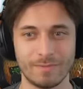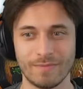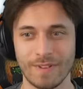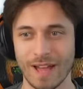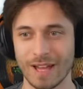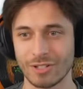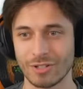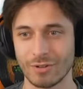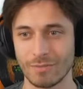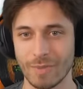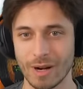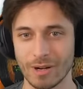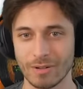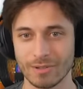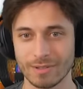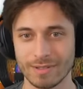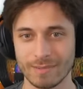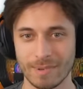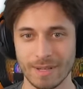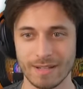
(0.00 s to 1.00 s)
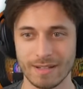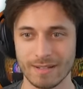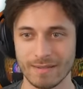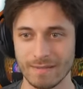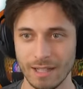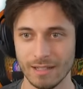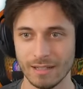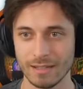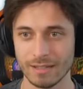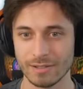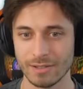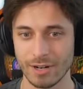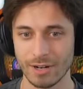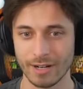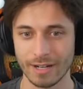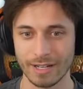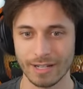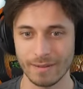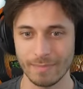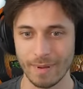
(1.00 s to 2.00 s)
faster barrel spin.
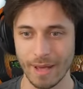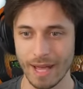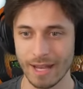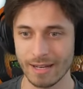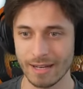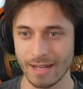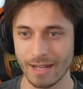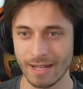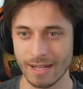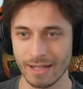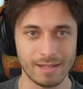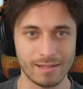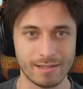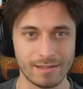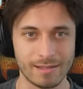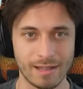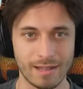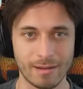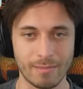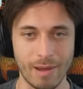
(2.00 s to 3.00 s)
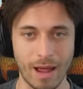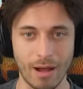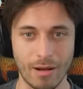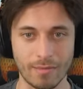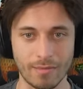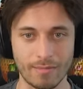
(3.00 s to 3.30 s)
Target independent. Send them out.